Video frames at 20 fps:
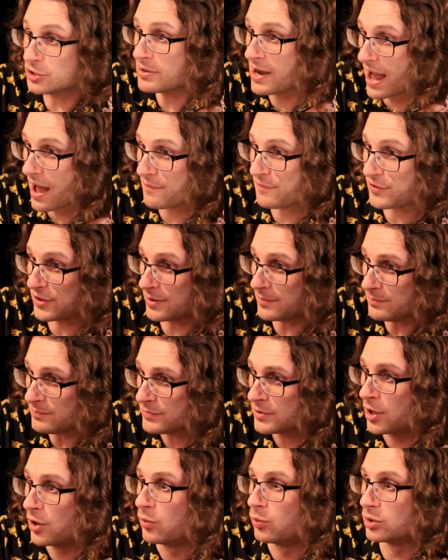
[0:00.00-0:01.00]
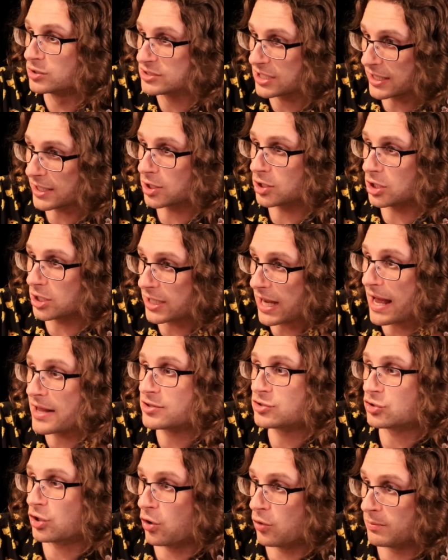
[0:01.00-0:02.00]
you have him, we'll take a look
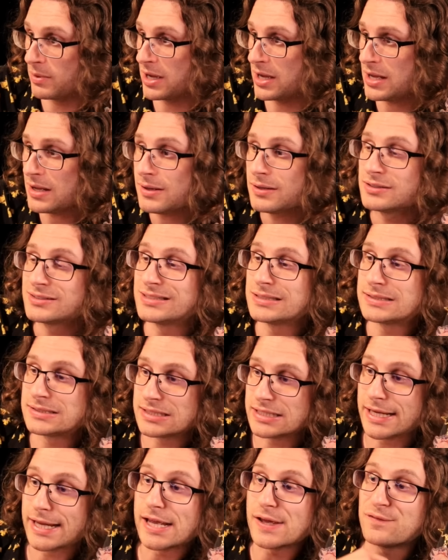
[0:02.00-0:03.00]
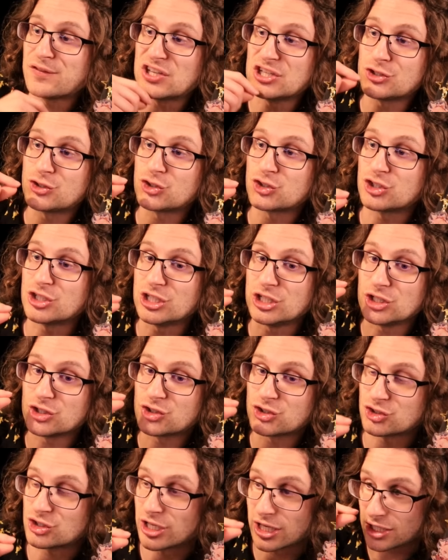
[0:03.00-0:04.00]
at Toma to see if he's
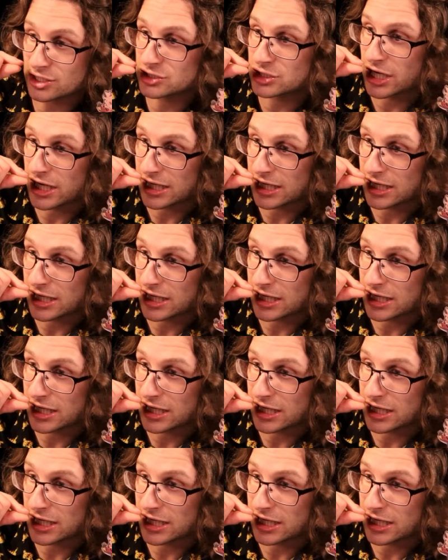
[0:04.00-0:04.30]
C6